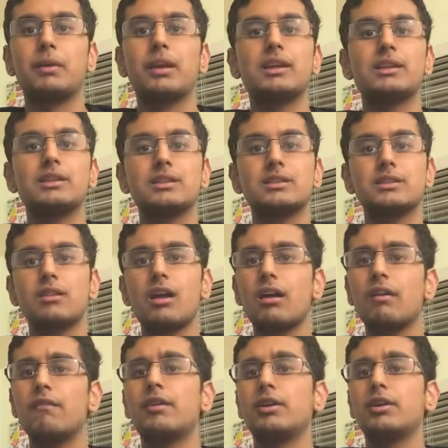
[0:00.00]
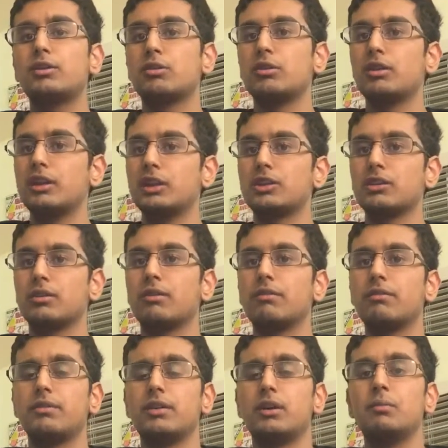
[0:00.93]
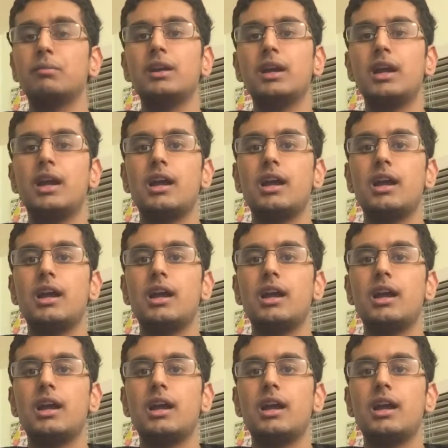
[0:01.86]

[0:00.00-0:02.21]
because it's not a very traditional film.